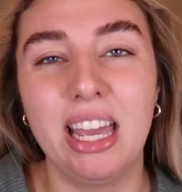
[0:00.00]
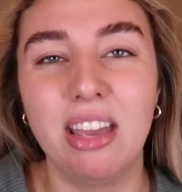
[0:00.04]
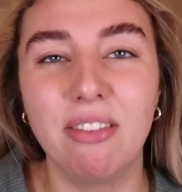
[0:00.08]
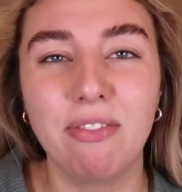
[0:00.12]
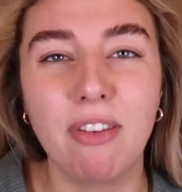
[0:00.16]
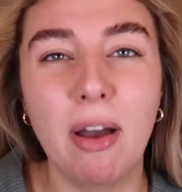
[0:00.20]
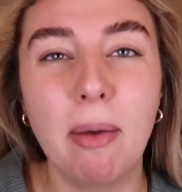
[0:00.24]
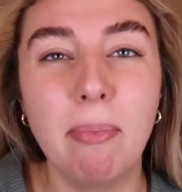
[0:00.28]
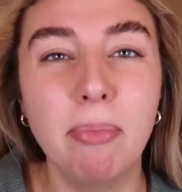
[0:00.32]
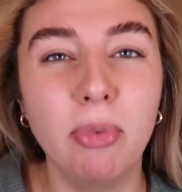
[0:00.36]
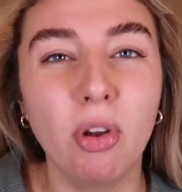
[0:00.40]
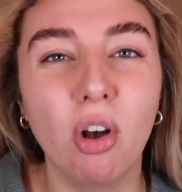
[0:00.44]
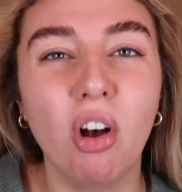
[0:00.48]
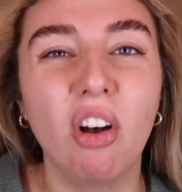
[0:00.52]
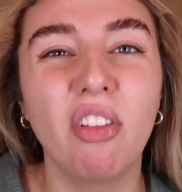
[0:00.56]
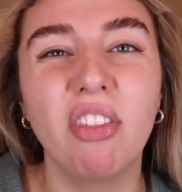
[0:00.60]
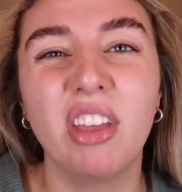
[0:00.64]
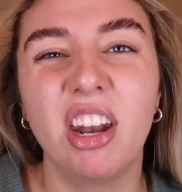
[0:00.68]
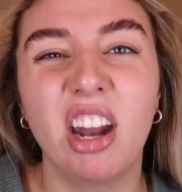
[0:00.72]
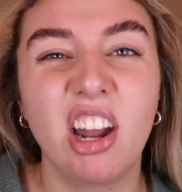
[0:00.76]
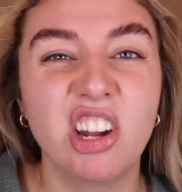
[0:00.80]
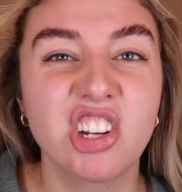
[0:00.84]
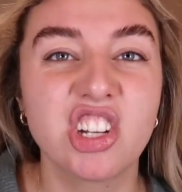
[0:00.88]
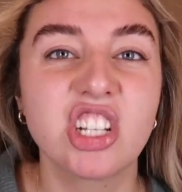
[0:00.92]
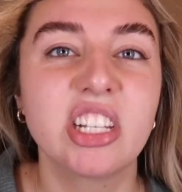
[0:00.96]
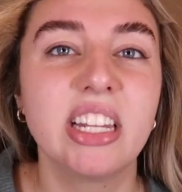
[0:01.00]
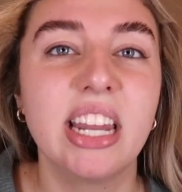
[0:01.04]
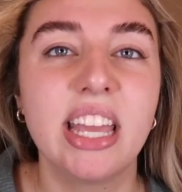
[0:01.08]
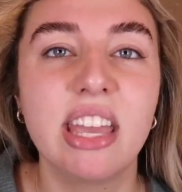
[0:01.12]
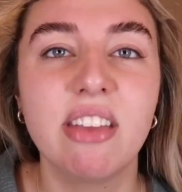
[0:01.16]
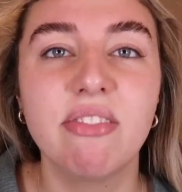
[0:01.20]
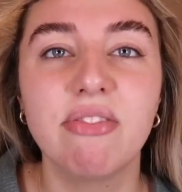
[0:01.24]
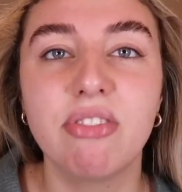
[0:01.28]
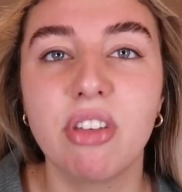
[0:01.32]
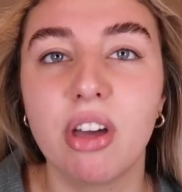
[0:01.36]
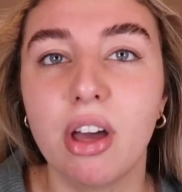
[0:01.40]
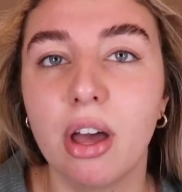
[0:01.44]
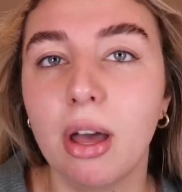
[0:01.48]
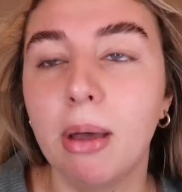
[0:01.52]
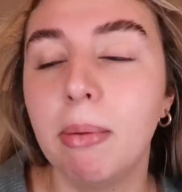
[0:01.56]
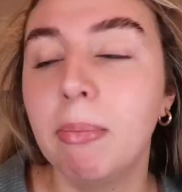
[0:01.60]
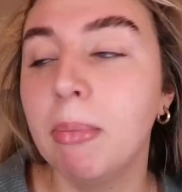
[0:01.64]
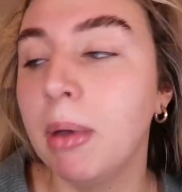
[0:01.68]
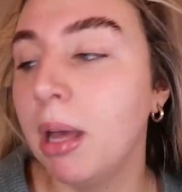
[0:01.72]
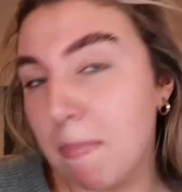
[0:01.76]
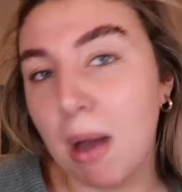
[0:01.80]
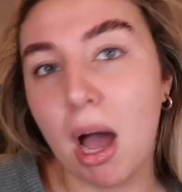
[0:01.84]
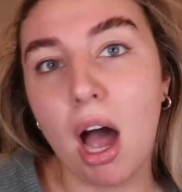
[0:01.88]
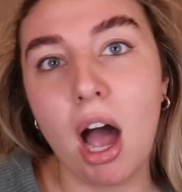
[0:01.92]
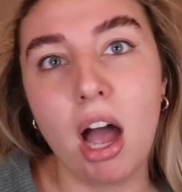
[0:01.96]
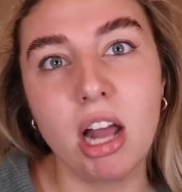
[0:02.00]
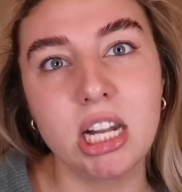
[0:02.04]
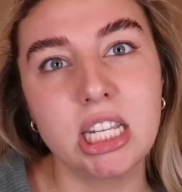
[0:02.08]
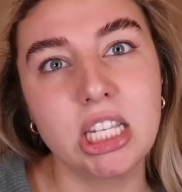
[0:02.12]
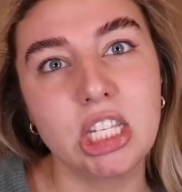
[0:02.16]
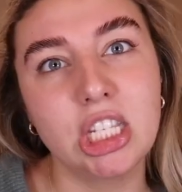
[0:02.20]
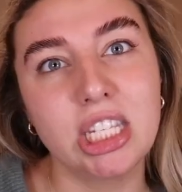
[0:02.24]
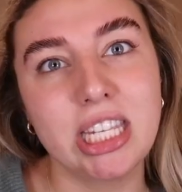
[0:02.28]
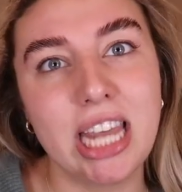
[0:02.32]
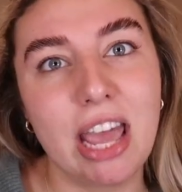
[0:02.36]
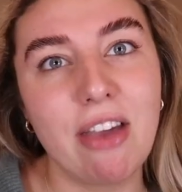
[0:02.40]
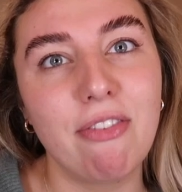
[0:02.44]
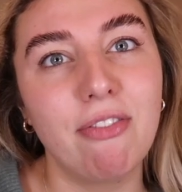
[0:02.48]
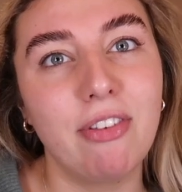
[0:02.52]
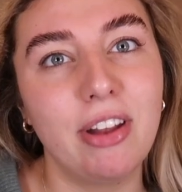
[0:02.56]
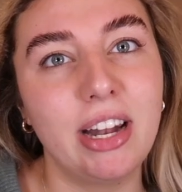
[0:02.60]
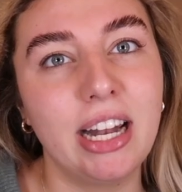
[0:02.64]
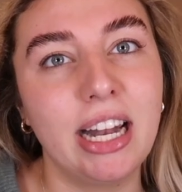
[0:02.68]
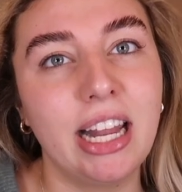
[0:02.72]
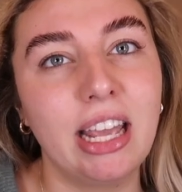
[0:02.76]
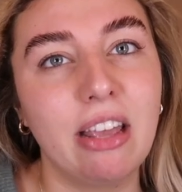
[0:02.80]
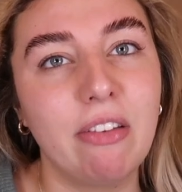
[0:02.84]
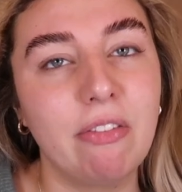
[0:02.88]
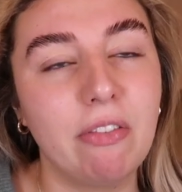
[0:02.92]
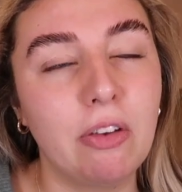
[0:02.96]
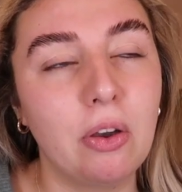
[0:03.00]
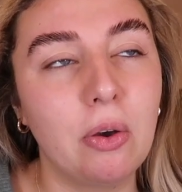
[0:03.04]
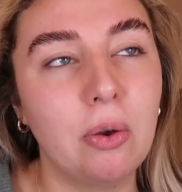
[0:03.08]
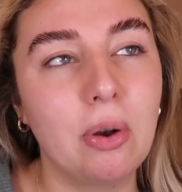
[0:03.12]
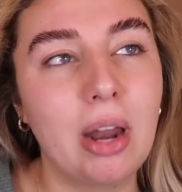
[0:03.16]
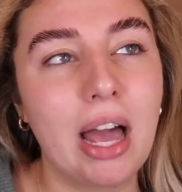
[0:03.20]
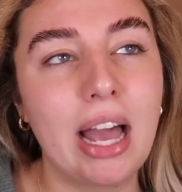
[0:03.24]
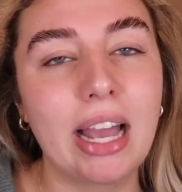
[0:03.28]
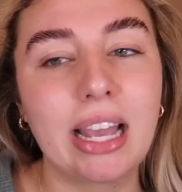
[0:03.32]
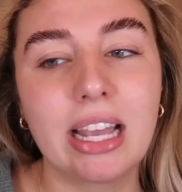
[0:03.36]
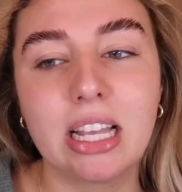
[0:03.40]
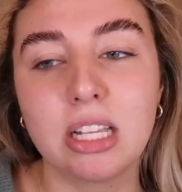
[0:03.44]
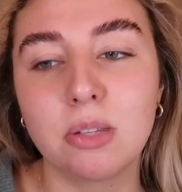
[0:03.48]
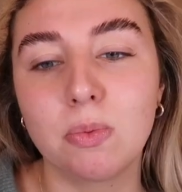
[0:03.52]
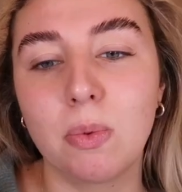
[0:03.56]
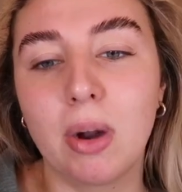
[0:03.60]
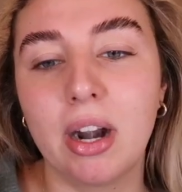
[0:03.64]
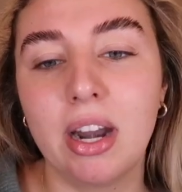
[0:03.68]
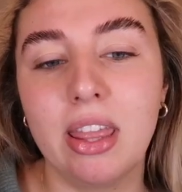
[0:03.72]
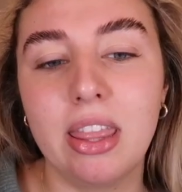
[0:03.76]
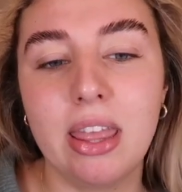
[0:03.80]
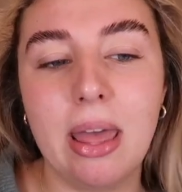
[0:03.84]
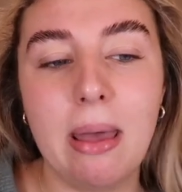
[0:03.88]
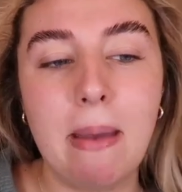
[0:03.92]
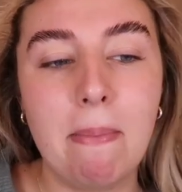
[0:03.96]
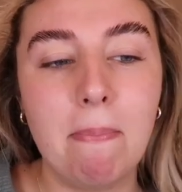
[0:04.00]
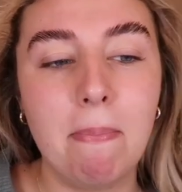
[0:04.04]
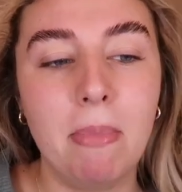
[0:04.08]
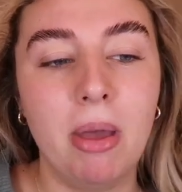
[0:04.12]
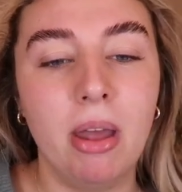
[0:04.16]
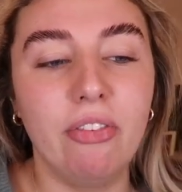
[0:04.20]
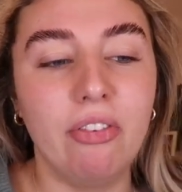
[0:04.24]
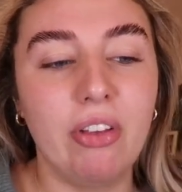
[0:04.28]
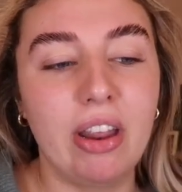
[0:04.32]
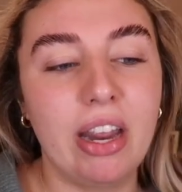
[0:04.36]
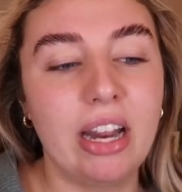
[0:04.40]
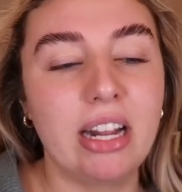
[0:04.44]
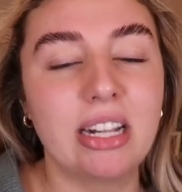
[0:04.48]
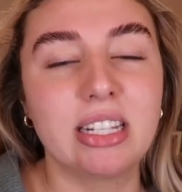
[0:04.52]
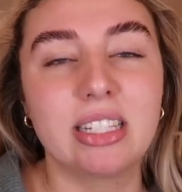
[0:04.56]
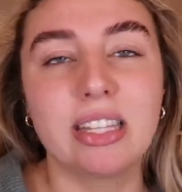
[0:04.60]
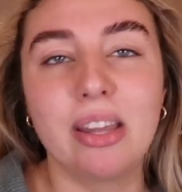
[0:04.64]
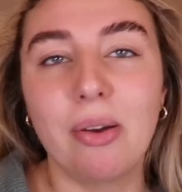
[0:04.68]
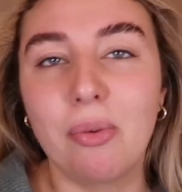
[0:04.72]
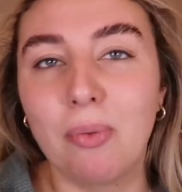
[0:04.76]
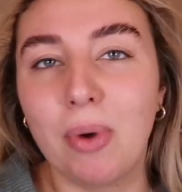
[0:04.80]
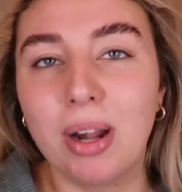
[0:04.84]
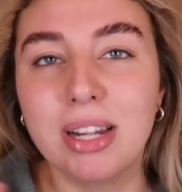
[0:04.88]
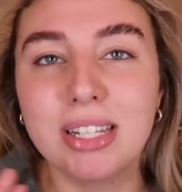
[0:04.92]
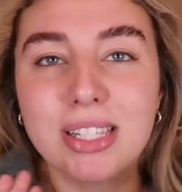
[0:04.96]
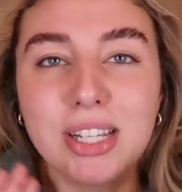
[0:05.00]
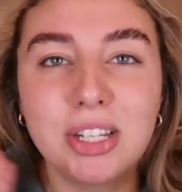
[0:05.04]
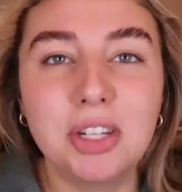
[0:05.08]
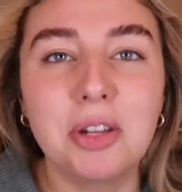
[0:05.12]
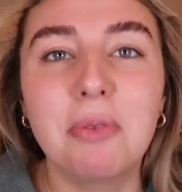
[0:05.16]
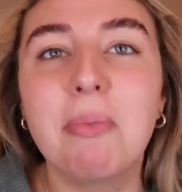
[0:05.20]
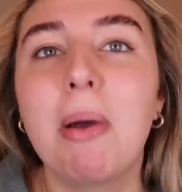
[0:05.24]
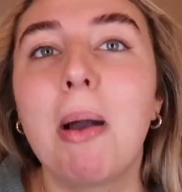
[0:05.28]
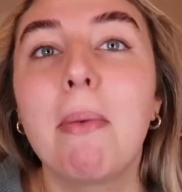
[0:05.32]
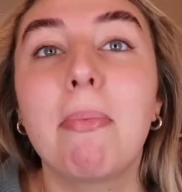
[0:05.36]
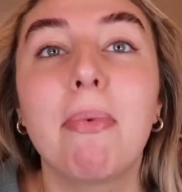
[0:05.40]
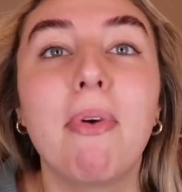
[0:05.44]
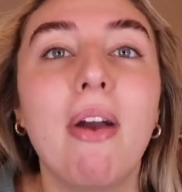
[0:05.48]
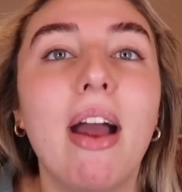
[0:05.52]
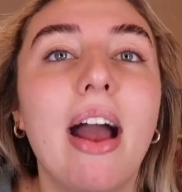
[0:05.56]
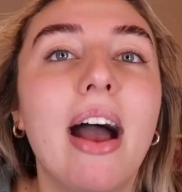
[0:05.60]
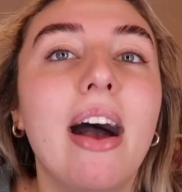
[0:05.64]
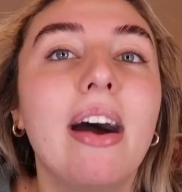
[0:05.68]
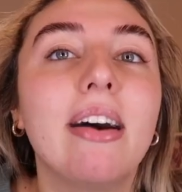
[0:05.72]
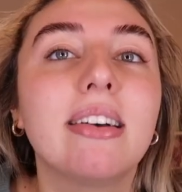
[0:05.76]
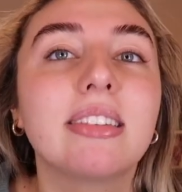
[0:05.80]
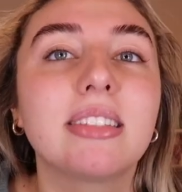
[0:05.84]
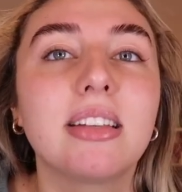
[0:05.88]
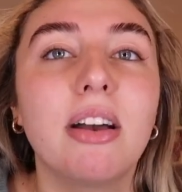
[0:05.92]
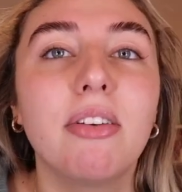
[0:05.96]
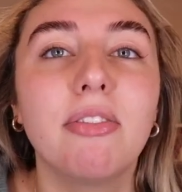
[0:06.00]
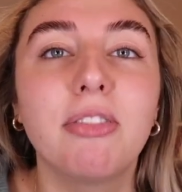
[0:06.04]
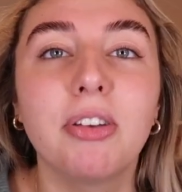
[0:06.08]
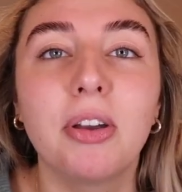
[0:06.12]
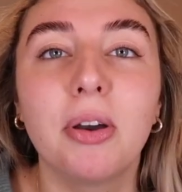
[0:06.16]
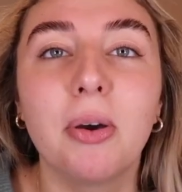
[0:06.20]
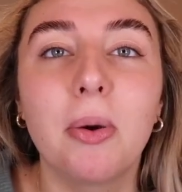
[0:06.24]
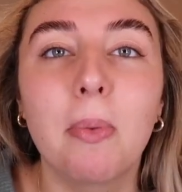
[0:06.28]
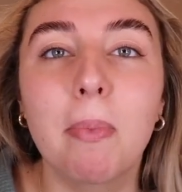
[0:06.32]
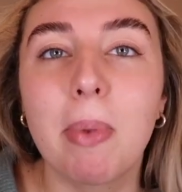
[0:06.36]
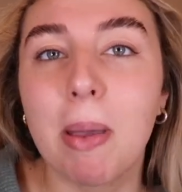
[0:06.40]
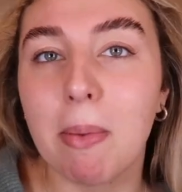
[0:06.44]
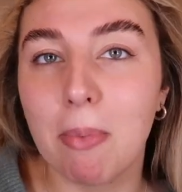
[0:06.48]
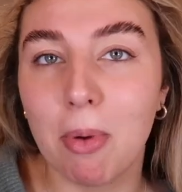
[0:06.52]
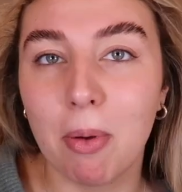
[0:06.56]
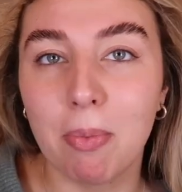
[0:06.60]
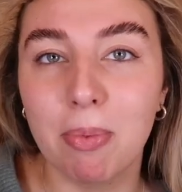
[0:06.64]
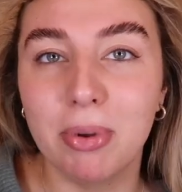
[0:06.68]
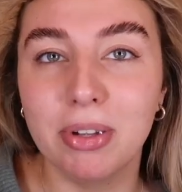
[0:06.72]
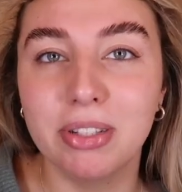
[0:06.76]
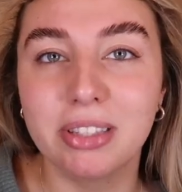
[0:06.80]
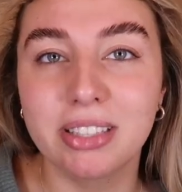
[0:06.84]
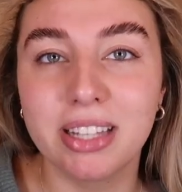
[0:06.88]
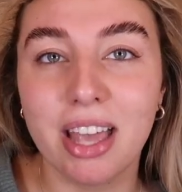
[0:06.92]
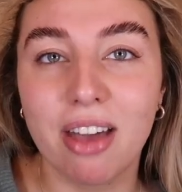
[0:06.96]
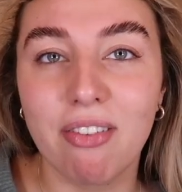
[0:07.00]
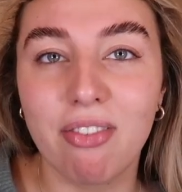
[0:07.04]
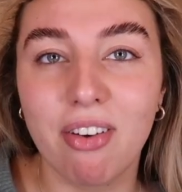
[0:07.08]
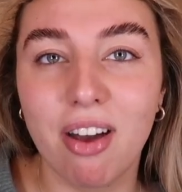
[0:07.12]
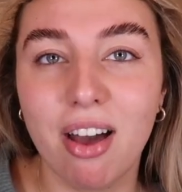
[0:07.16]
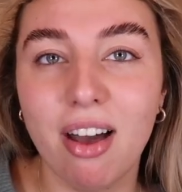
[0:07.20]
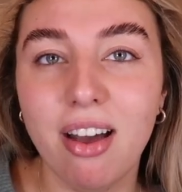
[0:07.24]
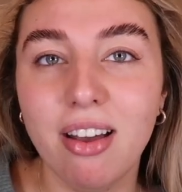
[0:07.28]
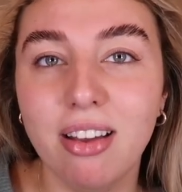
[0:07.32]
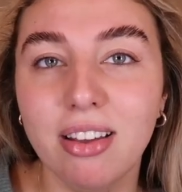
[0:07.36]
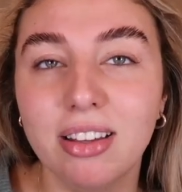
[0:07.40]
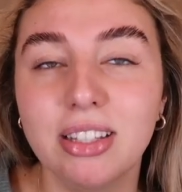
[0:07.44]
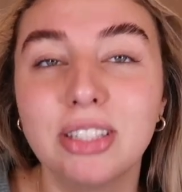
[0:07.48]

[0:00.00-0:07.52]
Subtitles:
If I'm not, then I just leave them. But I definitely feel like it's one of them things that once I do my brows I feel a bit more put together.